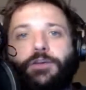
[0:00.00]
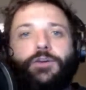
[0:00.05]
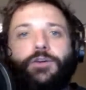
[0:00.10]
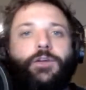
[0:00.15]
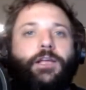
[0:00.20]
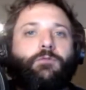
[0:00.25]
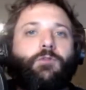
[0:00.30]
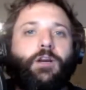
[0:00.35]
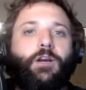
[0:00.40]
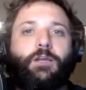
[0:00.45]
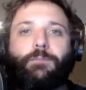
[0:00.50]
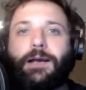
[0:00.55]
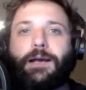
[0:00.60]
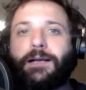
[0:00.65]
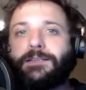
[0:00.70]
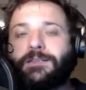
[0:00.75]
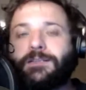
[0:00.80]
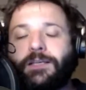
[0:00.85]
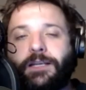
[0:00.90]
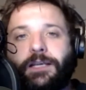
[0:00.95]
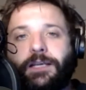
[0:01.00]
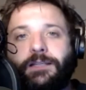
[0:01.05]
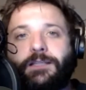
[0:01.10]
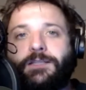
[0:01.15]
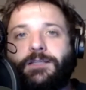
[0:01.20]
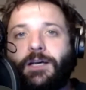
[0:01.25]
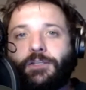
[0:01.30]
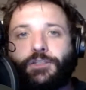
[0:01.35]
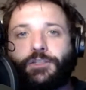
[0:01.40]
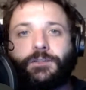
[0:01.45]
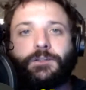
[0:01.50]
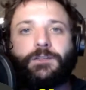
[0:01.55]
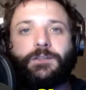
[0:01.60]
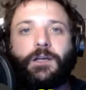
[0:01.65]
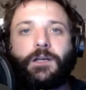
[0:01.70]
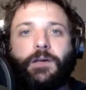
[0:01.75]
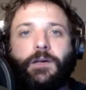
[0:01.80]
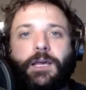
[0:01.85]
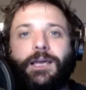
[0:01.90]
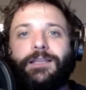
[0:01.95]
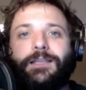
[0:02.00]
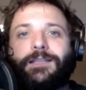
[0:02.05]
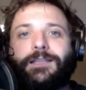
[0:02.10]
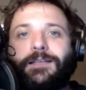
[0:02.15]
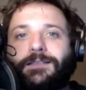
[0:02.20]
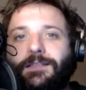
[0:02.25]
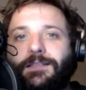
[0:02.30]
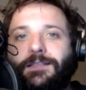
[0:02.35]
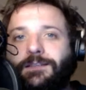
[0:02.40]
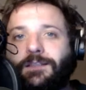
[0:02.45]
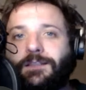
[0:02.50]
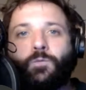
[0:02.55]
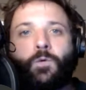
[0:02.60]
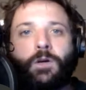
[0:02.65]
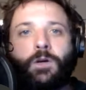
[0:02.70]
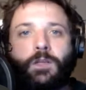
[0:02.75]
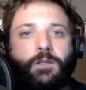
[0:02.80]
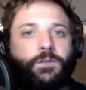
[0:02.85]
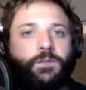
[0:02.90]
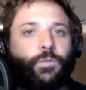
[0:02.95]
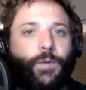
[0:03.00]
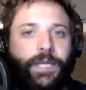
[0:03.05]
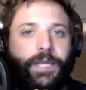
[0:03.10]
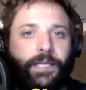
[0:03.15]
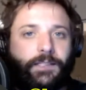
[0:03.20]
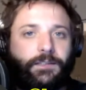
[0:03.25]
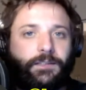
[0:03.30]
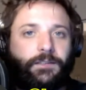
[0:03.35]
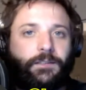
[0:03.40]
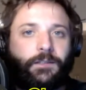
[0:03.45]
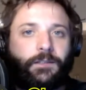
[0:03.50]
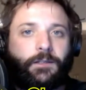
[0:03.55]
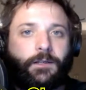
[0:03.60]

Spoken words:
That running back is going to get the touches and stuff. This isn't one of those weeks.